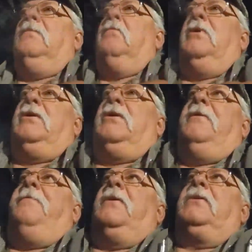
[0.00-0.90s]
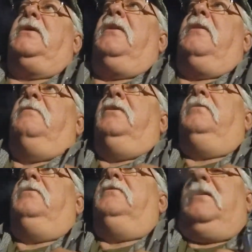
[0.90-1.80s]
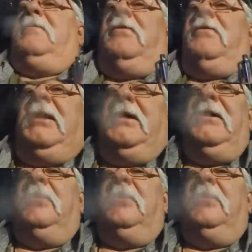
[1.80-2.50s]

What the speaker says: But on the far side of the moon, we have no idea.